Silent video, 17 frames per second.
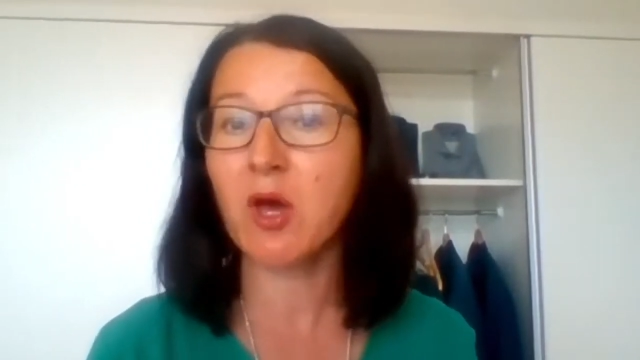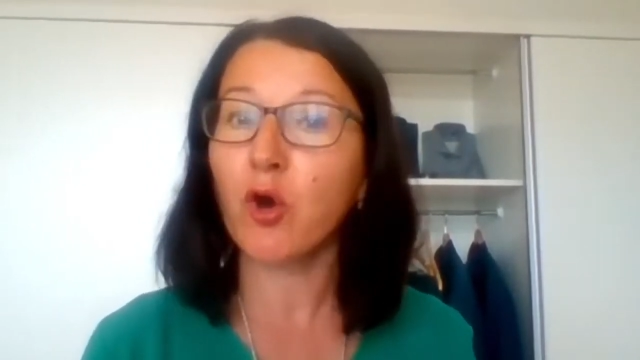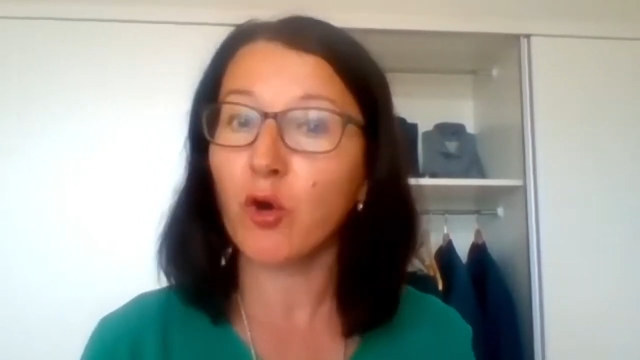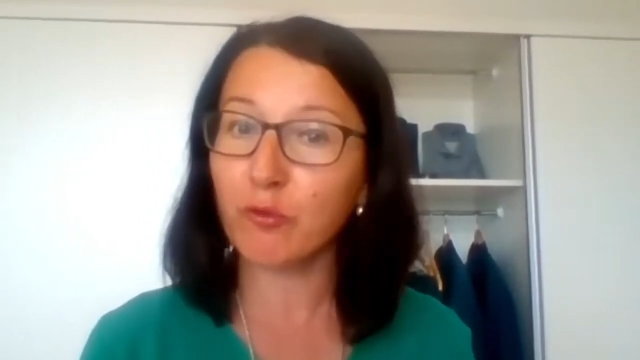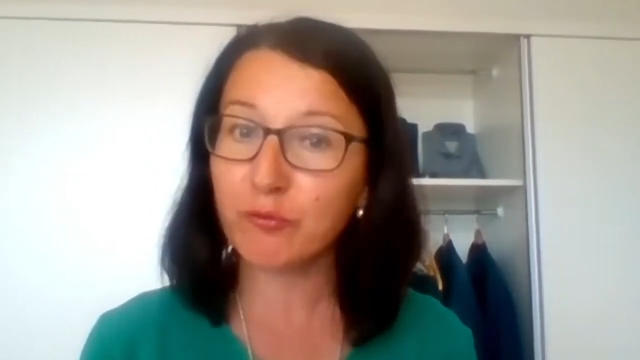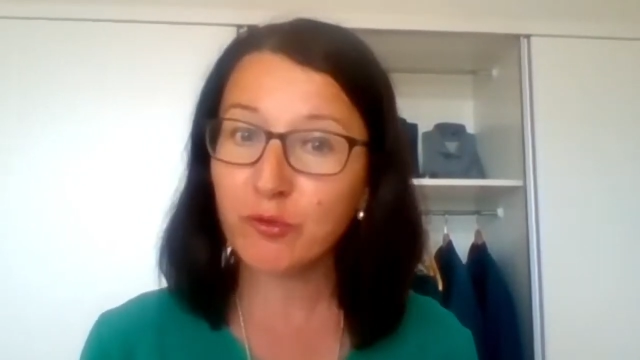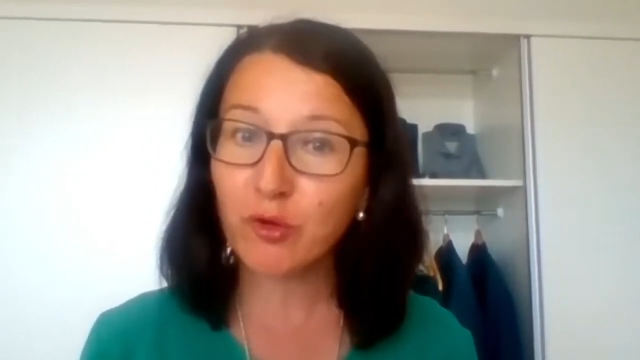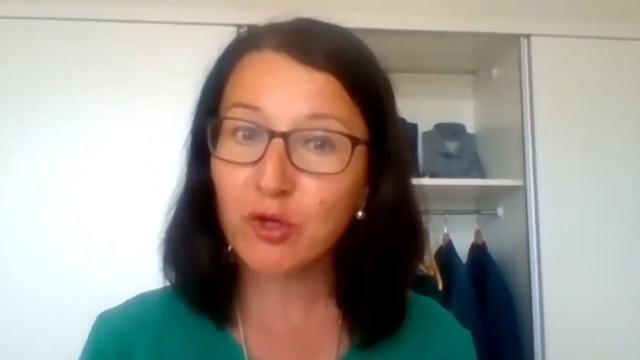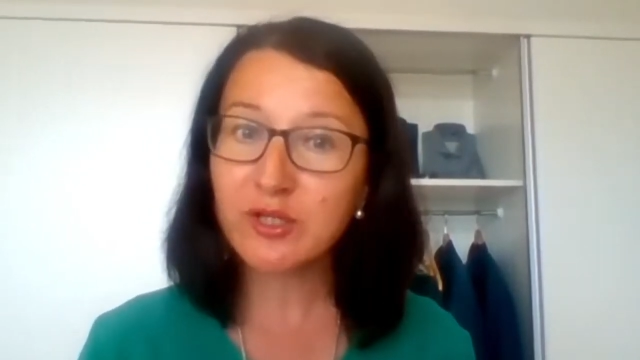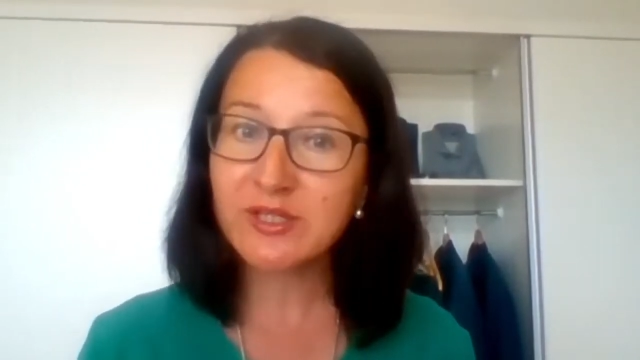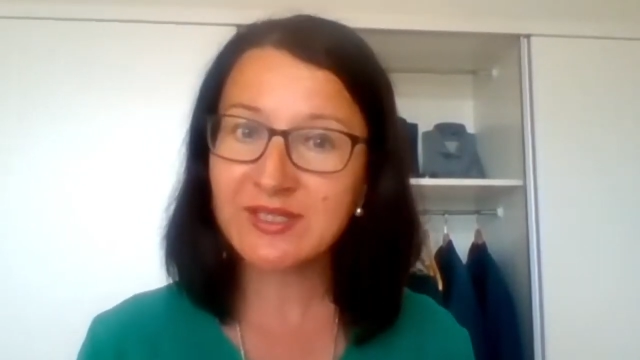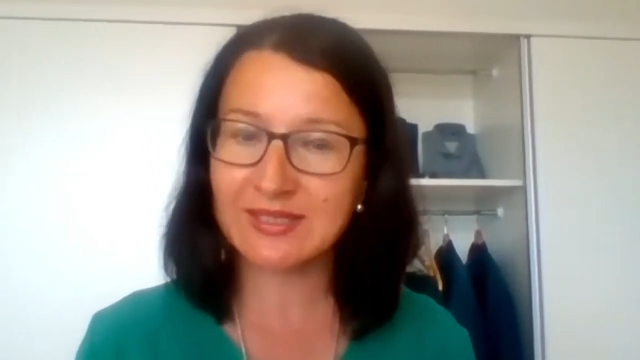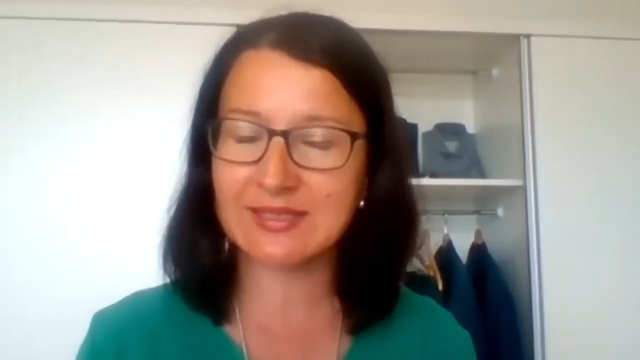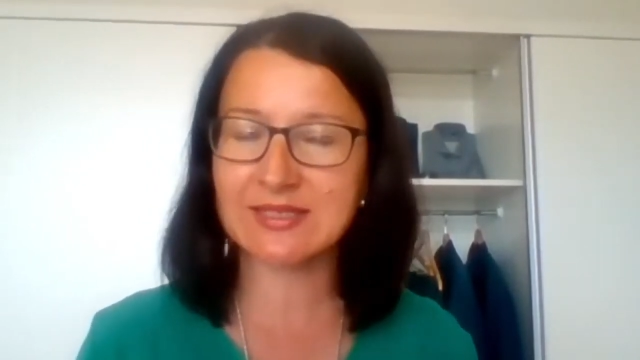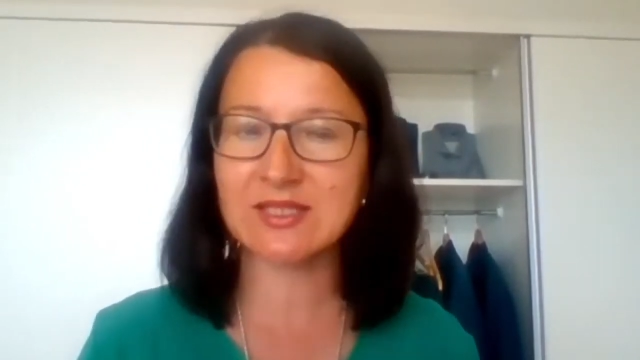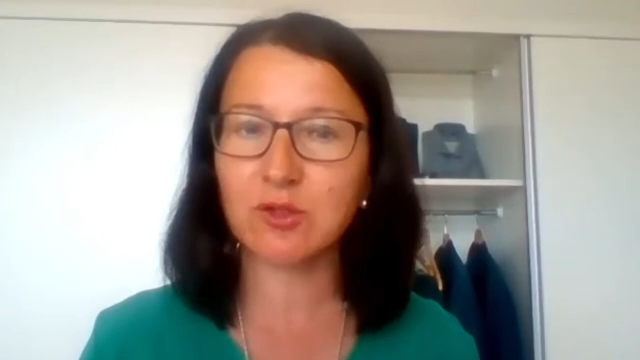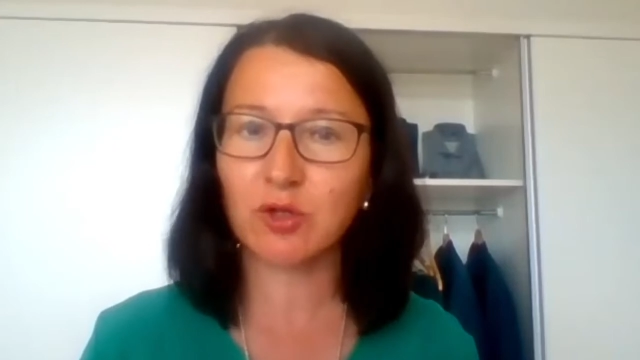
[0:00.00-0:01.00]
Of course,
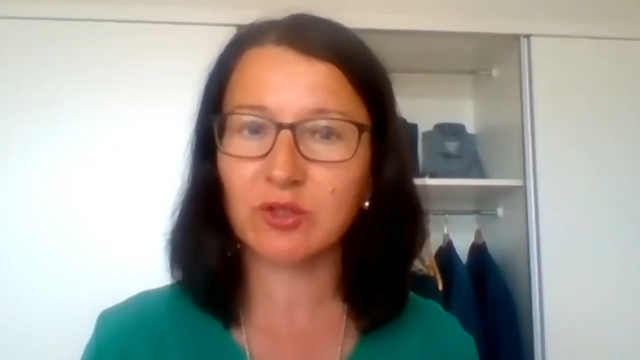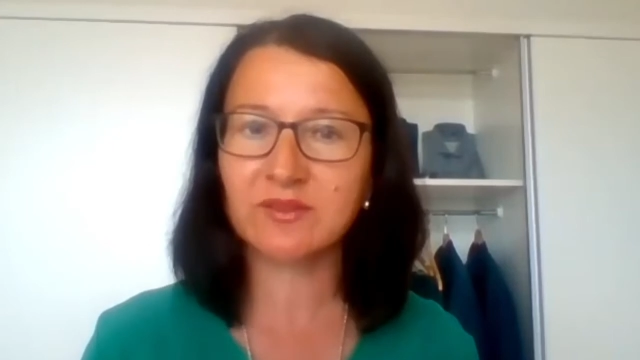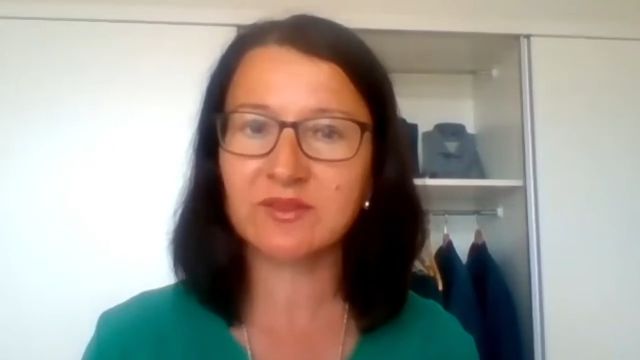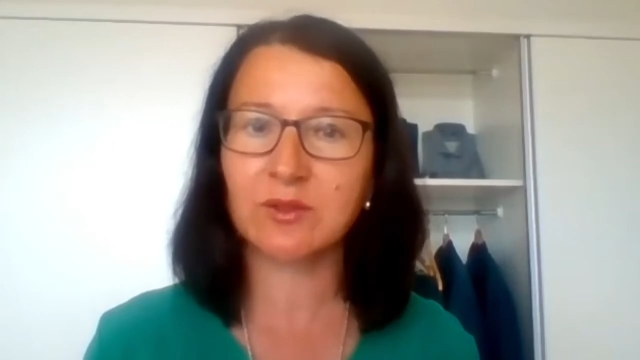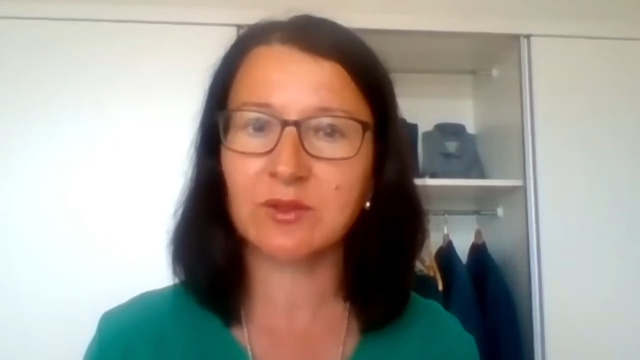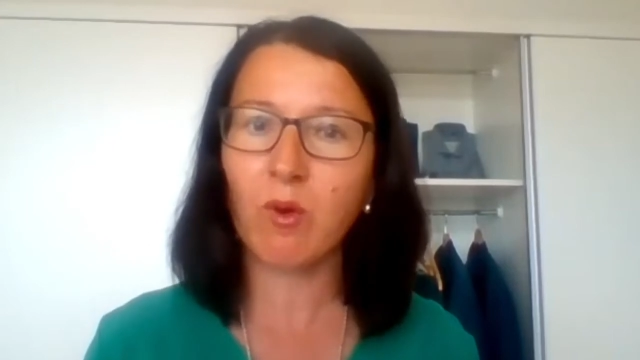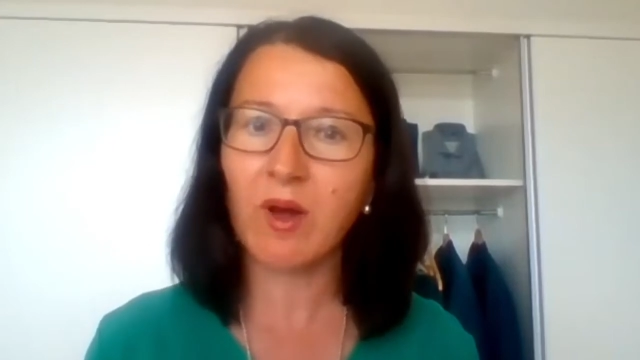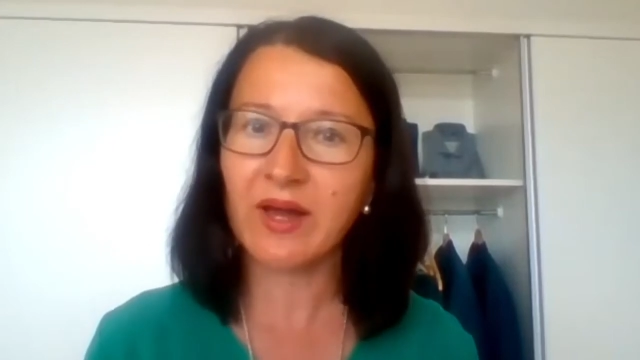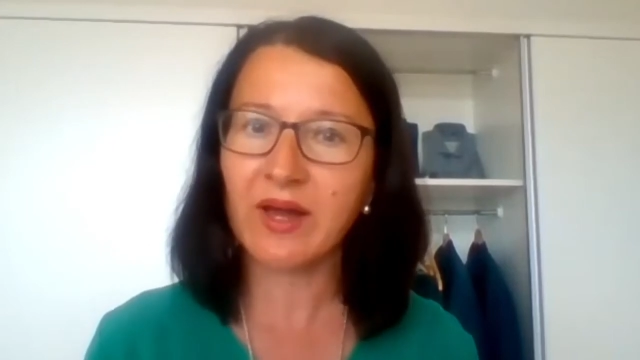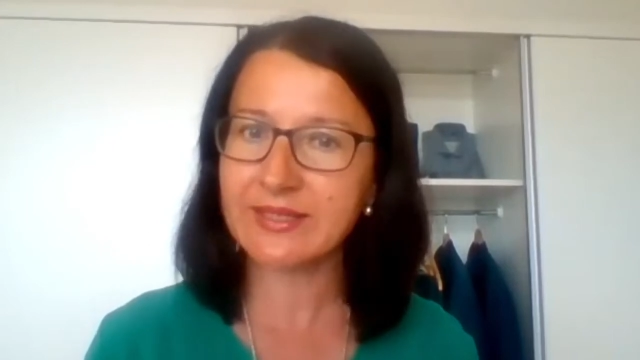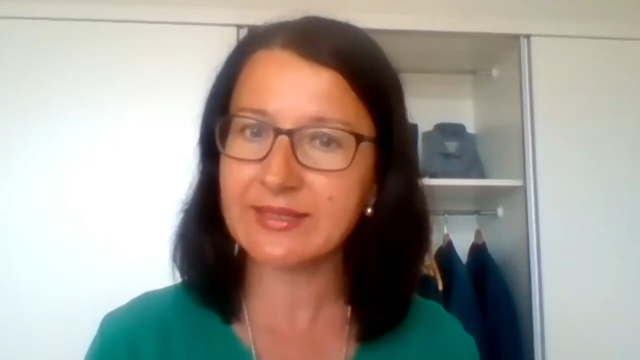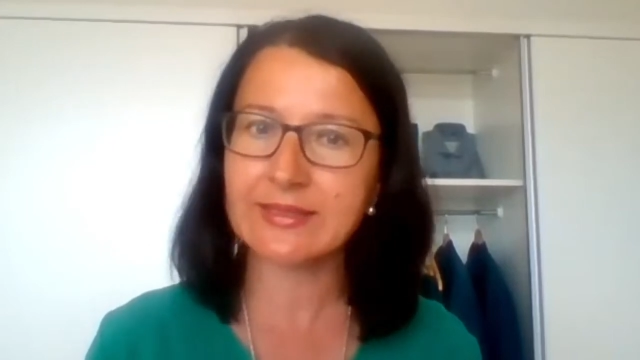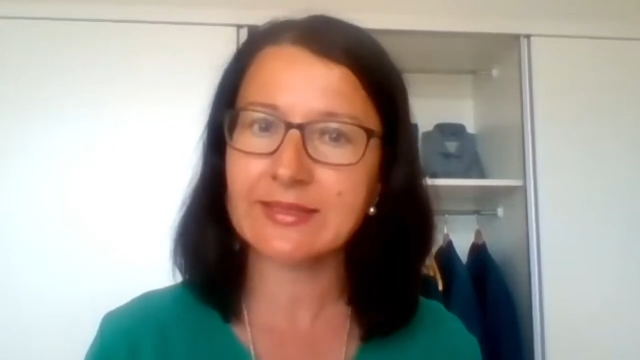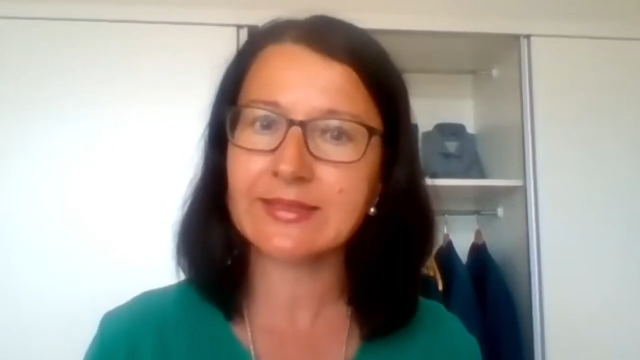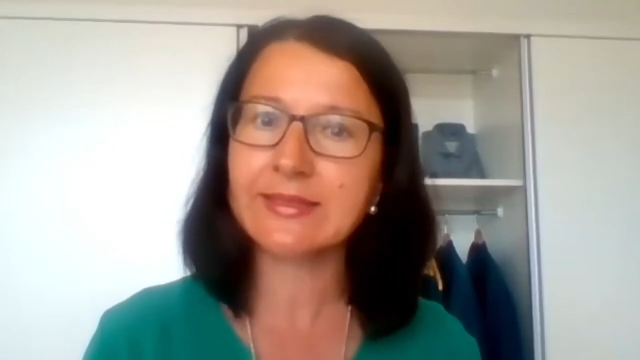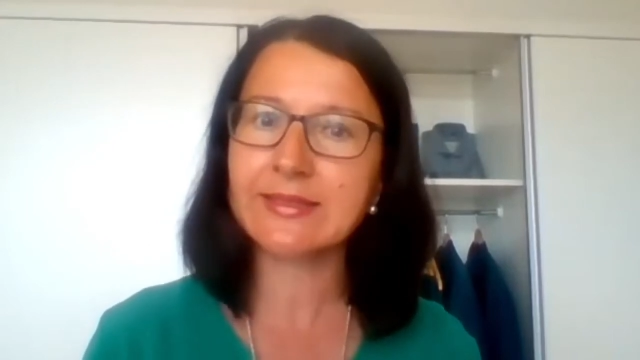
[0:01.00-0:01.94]
it's not the whiteness